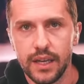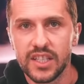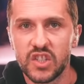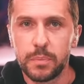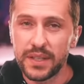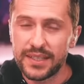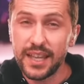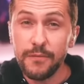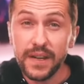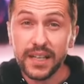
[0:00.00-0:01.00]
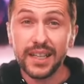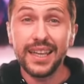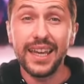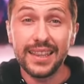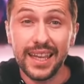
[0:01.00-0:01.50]
specifically
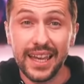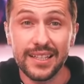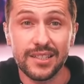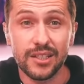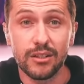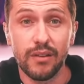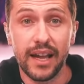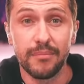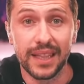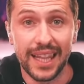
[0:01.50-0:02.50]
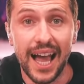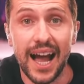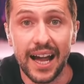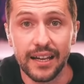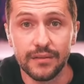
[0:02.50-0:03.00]
in the Instagram
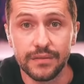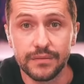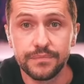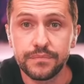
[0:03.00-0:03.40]
live,